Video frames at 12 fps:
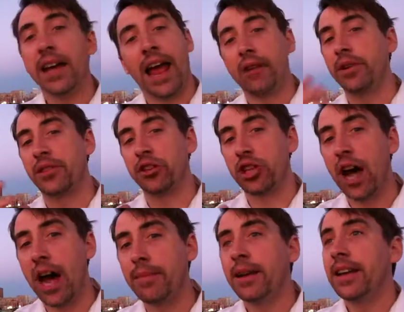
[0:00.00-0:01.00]
and with a
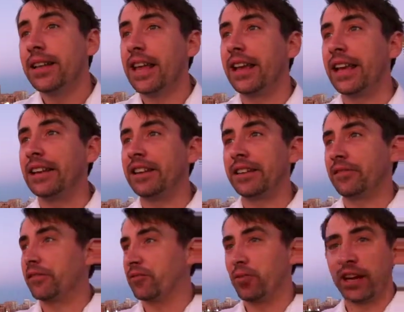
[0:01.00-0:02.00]
job, they get
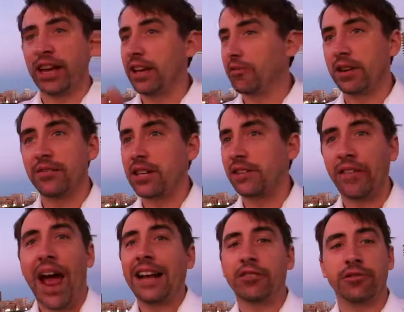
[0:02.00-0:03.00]
working in one of these
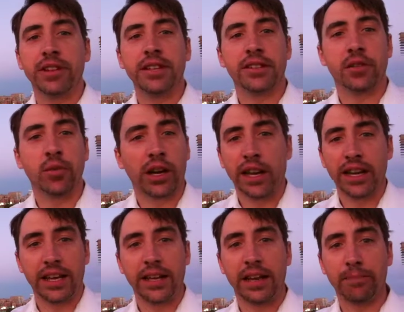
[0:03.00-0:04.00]
factories or working
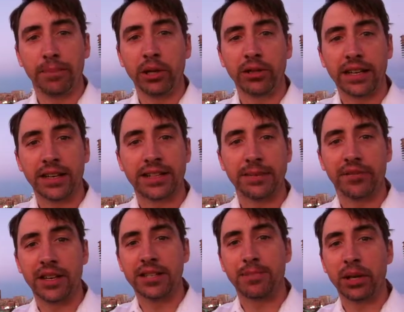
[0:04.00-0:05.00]
in building some of
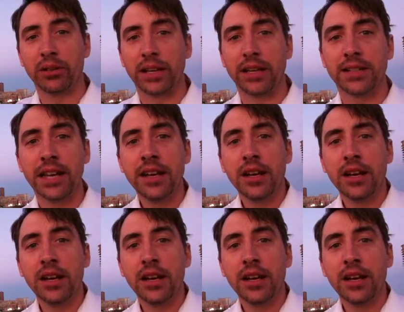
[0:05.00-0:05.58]
these buildings.